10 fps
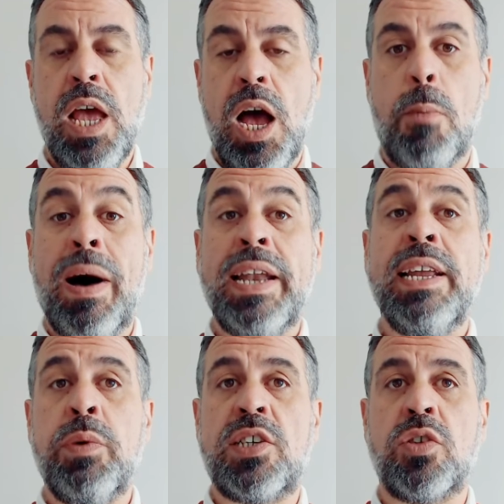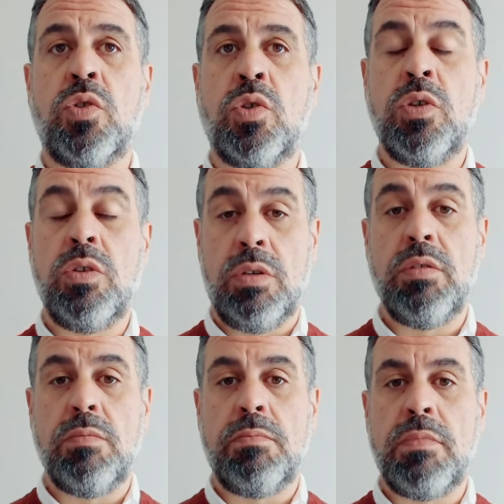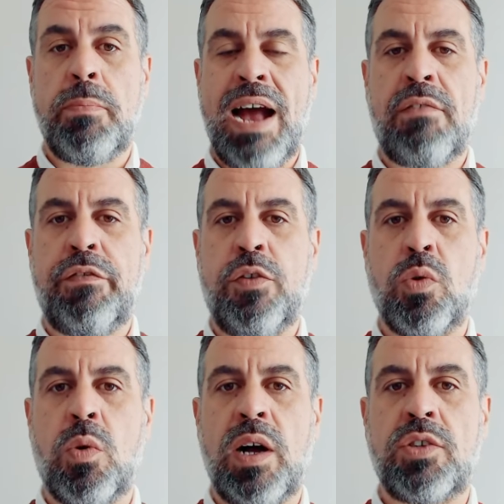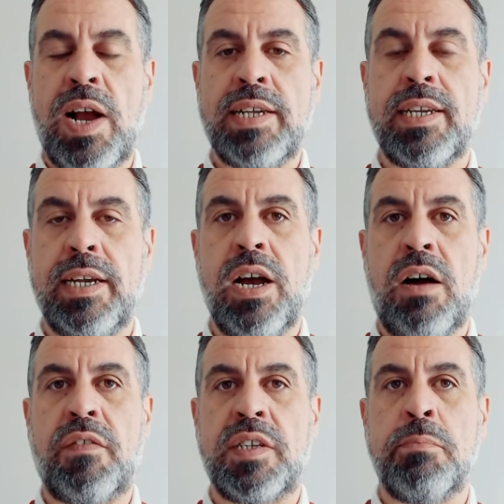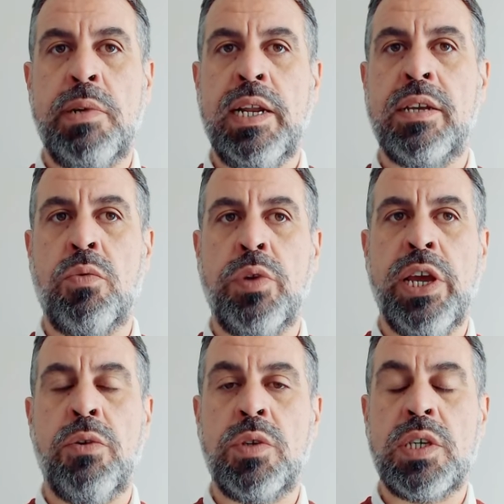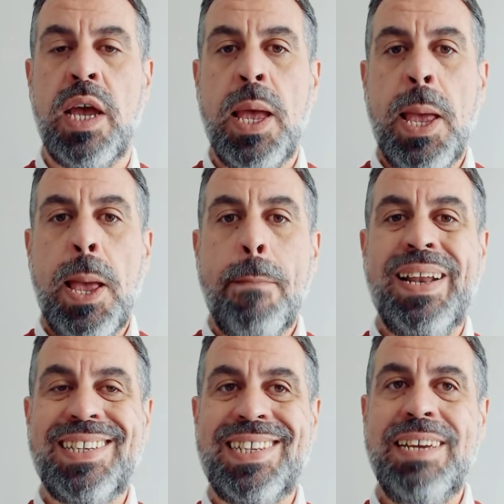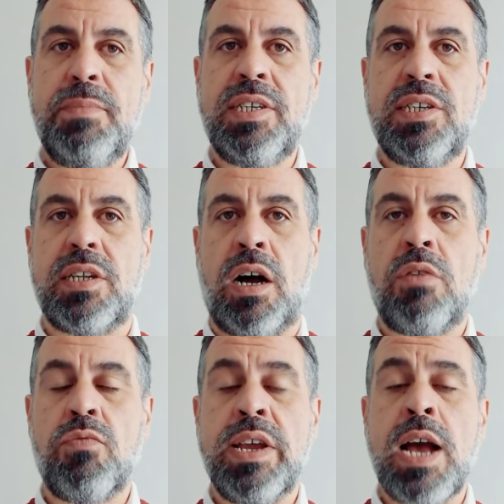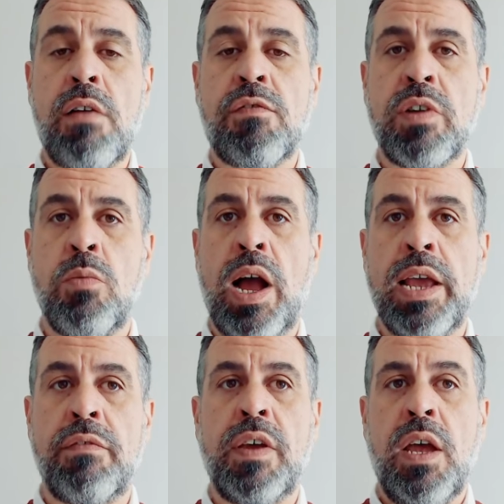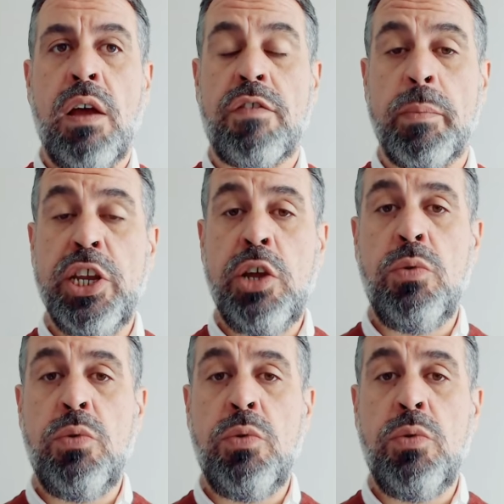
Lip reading: On Monday we saw the pound fall quite drastically after some political news, but it seemed to start a recovery wave from a new